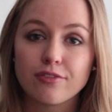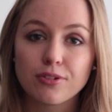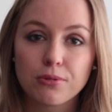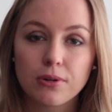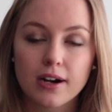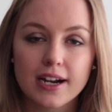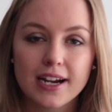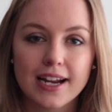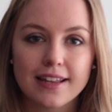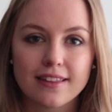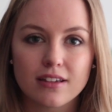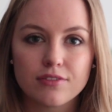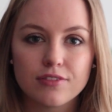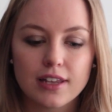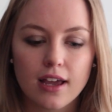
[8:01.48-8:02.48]
everywhere
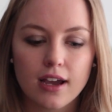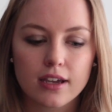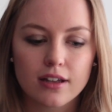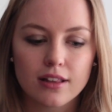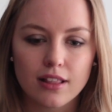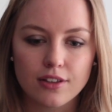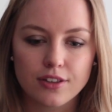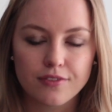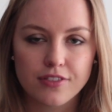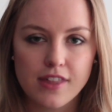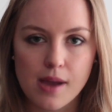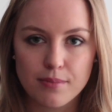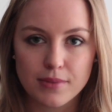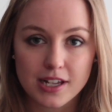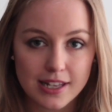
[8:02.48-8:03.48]
and I feel like a lot of
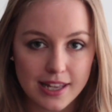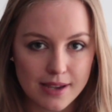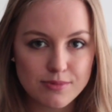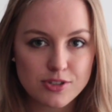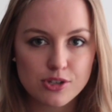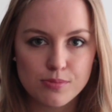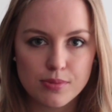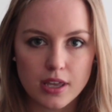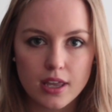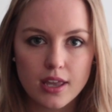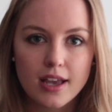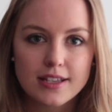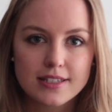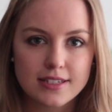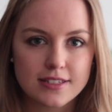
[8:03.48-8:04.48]
them claim to
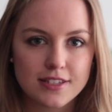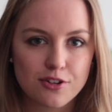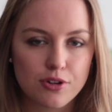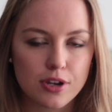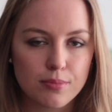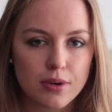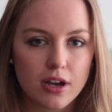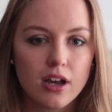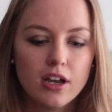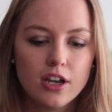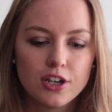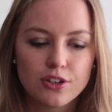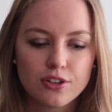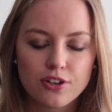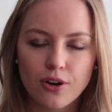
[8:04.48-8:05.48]
be CC cream but
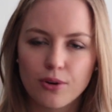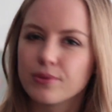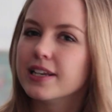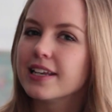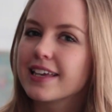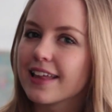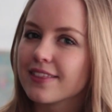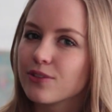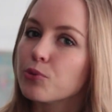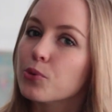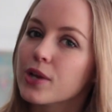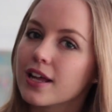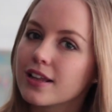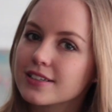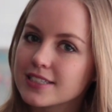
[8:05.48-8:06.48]
you don't really get the
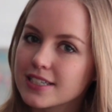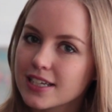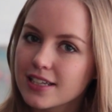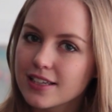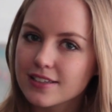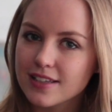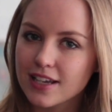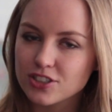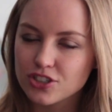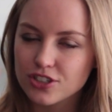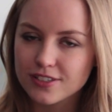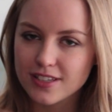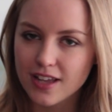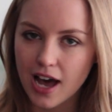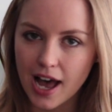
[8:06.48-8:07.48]
real deal, that's
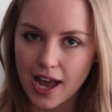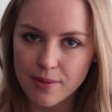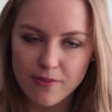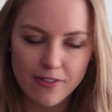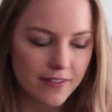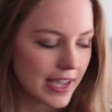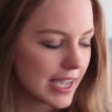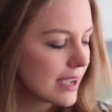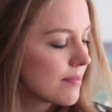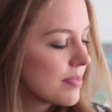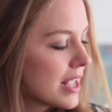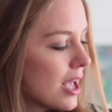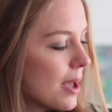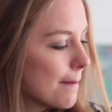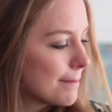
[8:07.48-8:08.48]
just a hype thing.